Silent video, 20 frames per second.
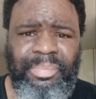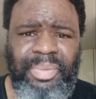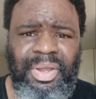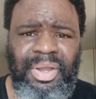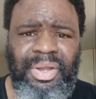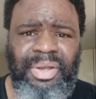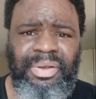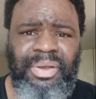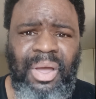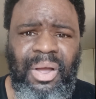
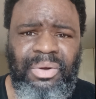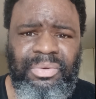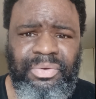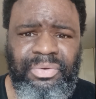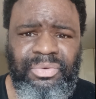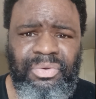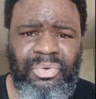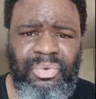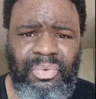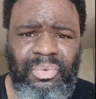be Dr.
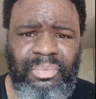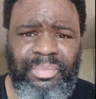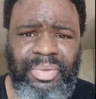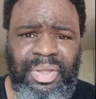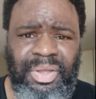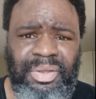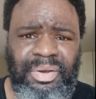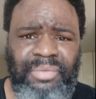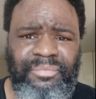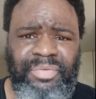Doom
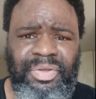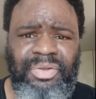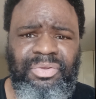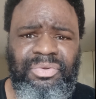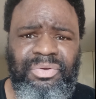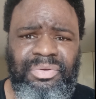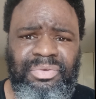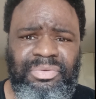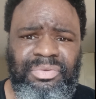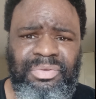in
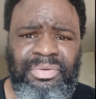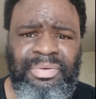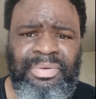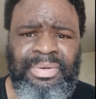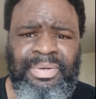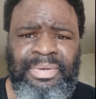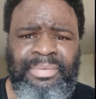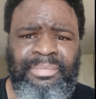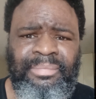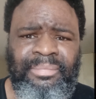Avengers
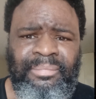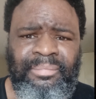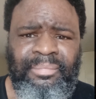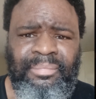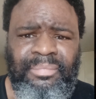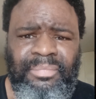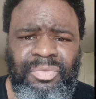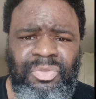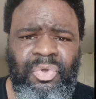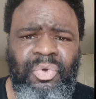
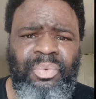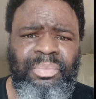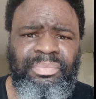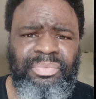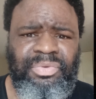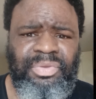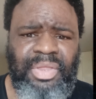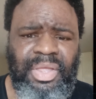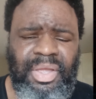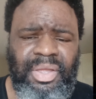
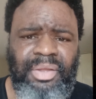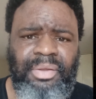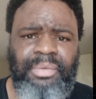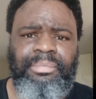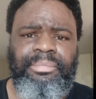Doomsday.